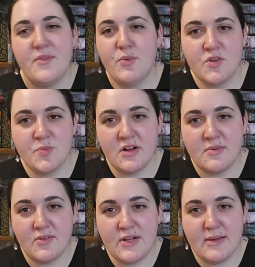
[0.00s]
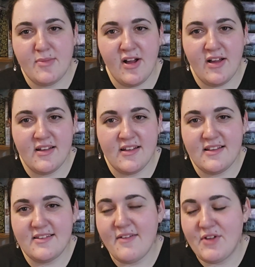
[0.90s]
The worst part about reading manga
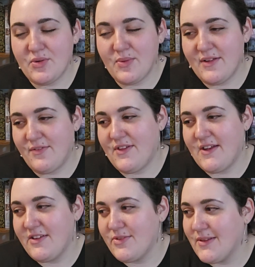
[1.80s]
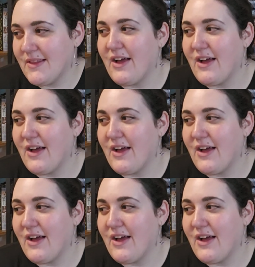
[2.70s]
is having to wait for the next one.